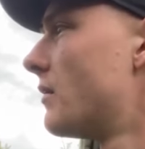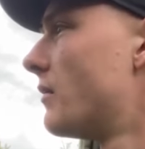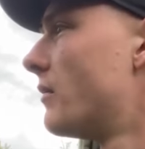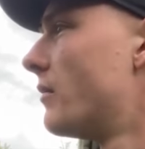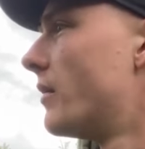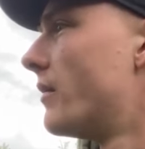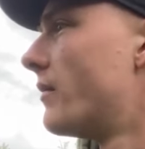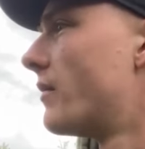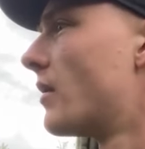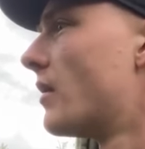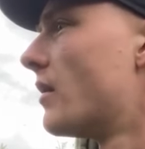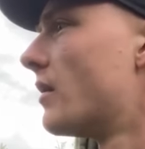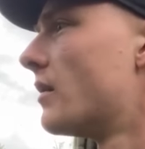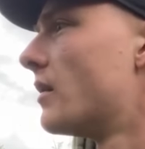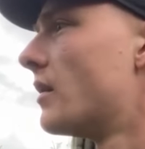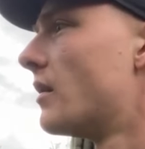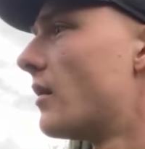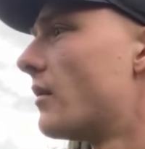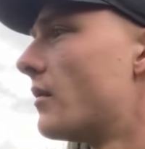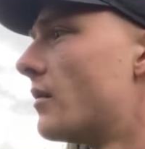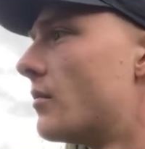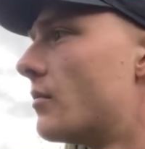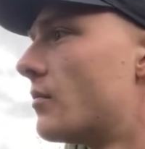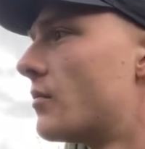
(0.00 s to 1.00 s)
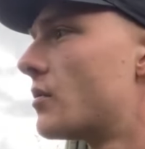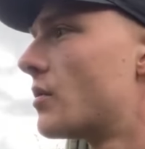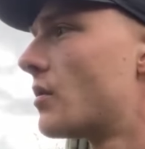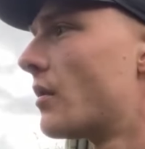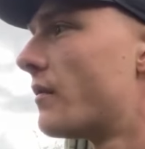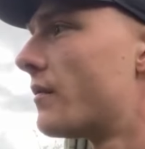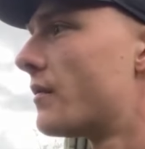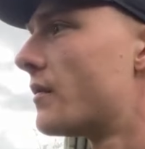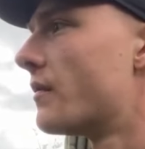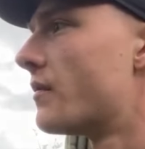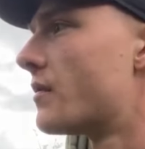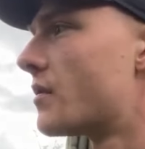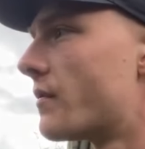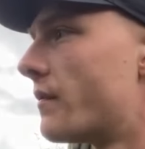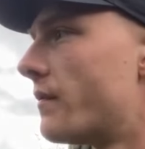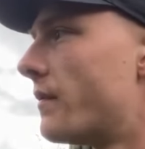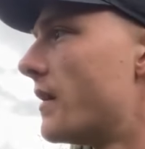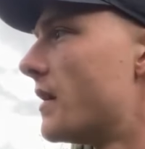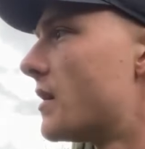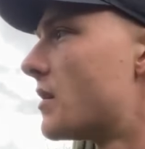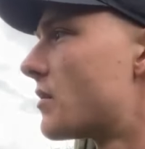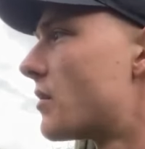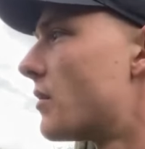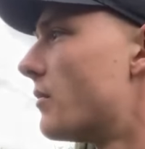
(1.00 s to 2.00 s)
we've got the odd tuft of
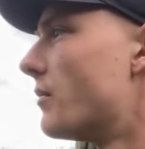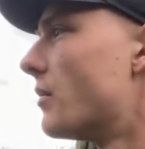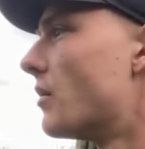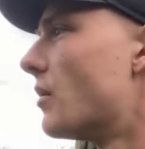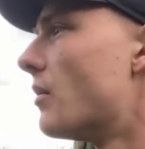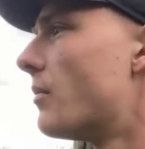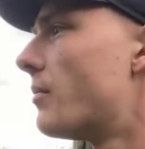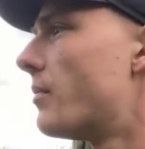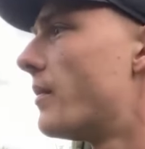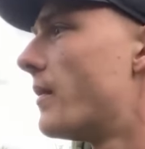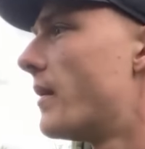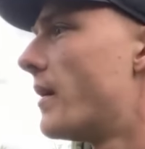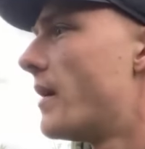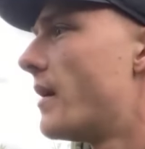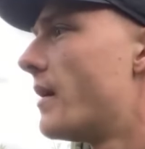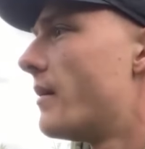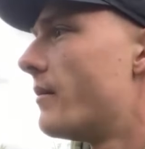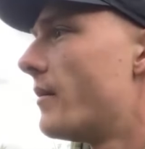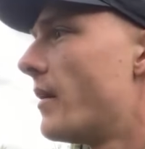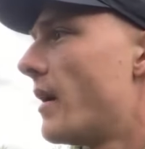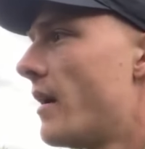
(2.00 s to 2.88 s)
fizz coming up um,